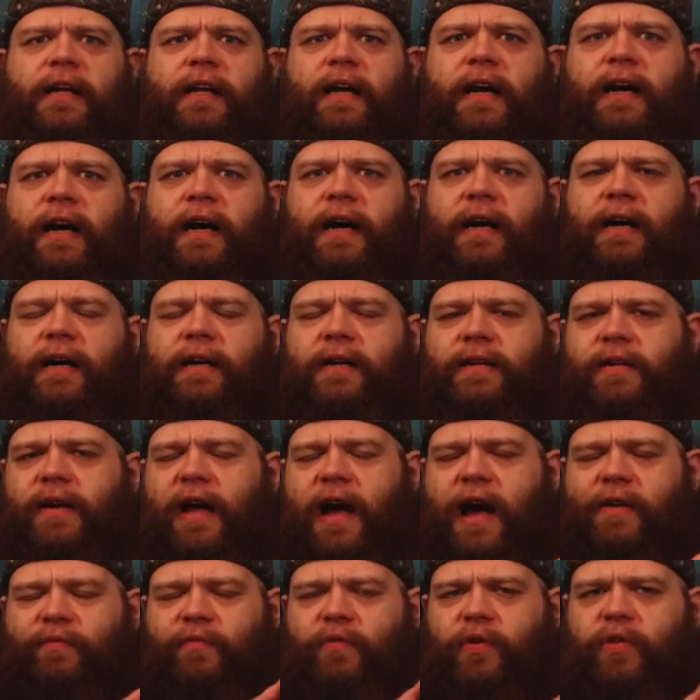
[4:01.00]

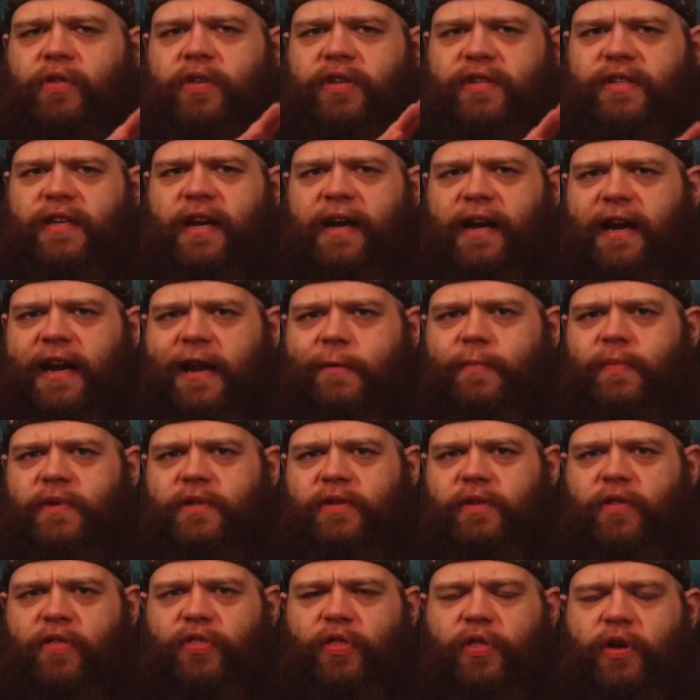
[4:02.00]
after the second
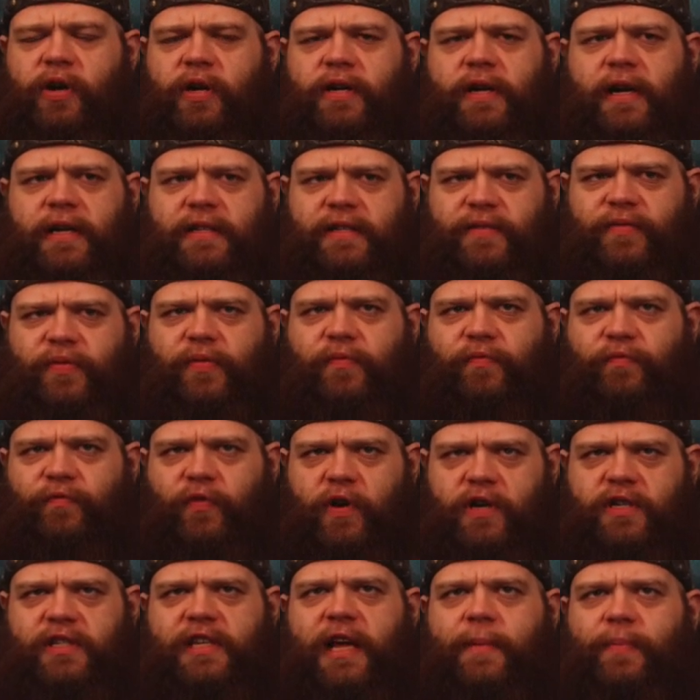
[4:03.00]
episode,
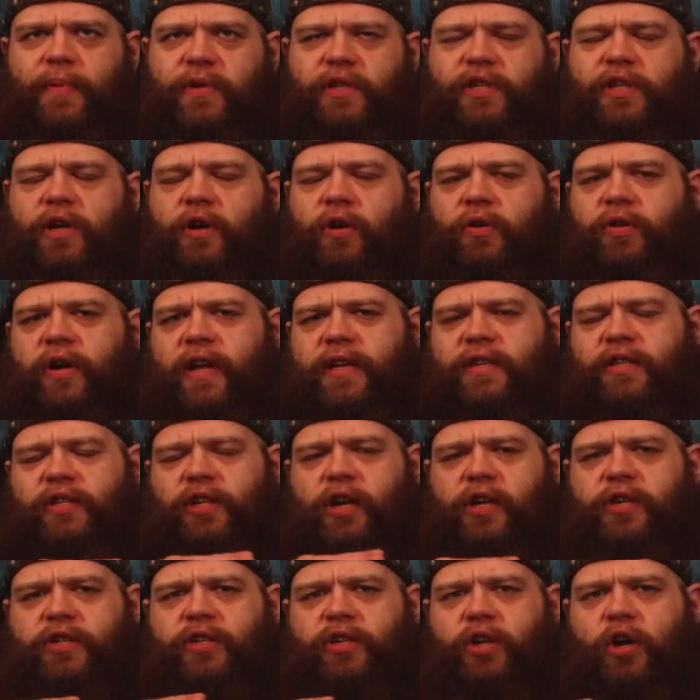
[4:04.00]
first episode, it
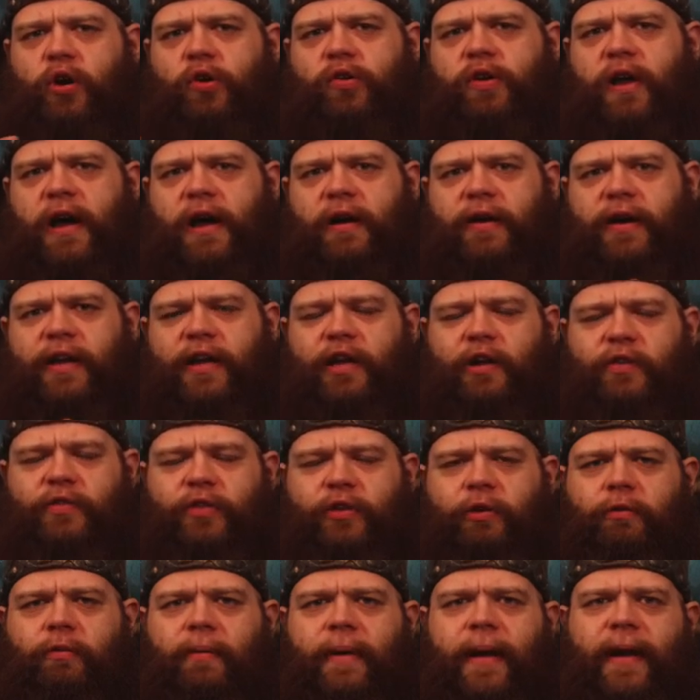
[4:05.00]
starts to go downhill with
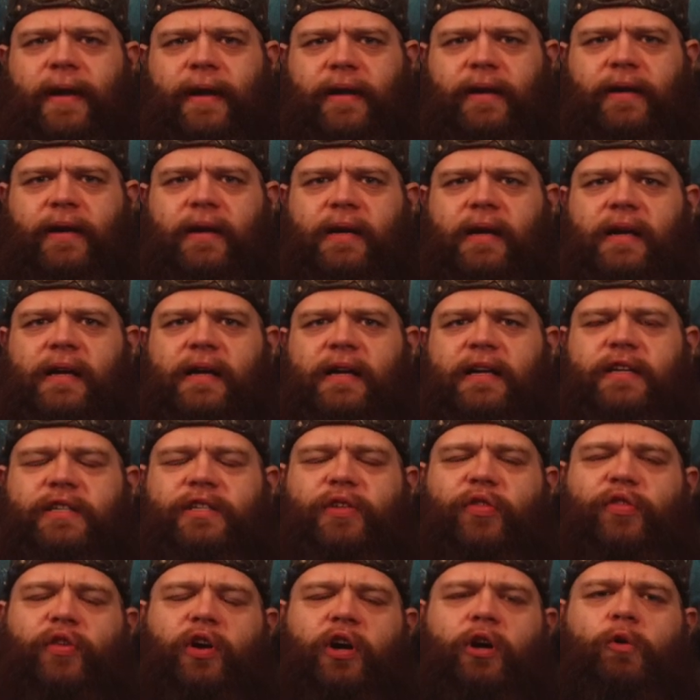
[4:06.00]
the writing. Because
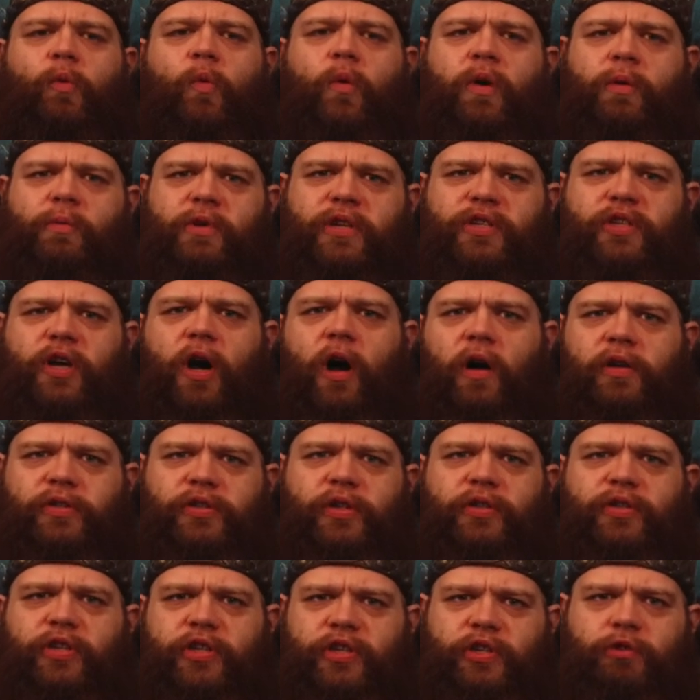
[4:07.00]
the third one was
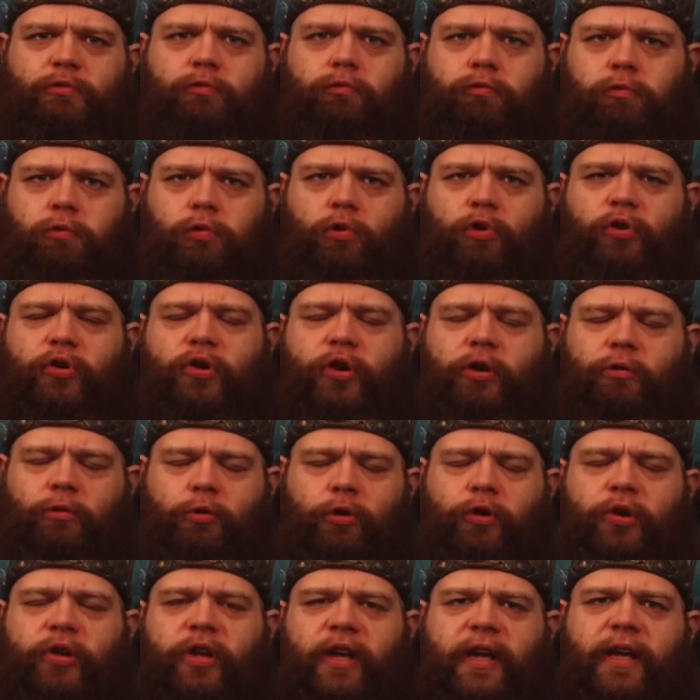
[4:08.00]
also just really,
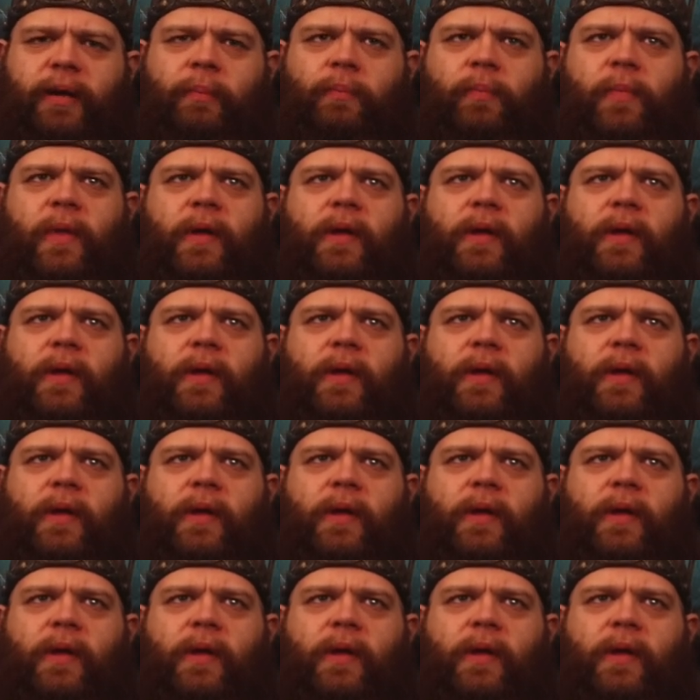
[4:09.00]
really